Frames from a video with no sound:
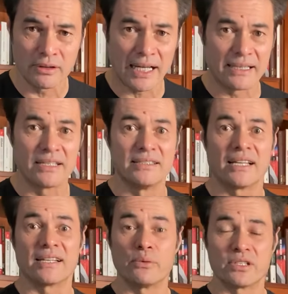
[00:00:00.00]
Like, there's
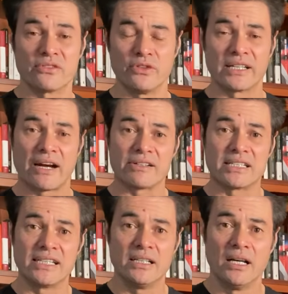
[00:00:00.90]
nothing which is fully
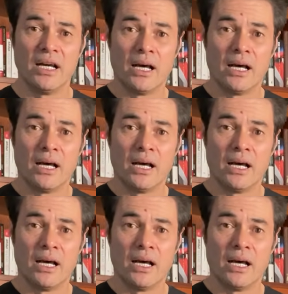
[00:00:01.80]
guaranteed,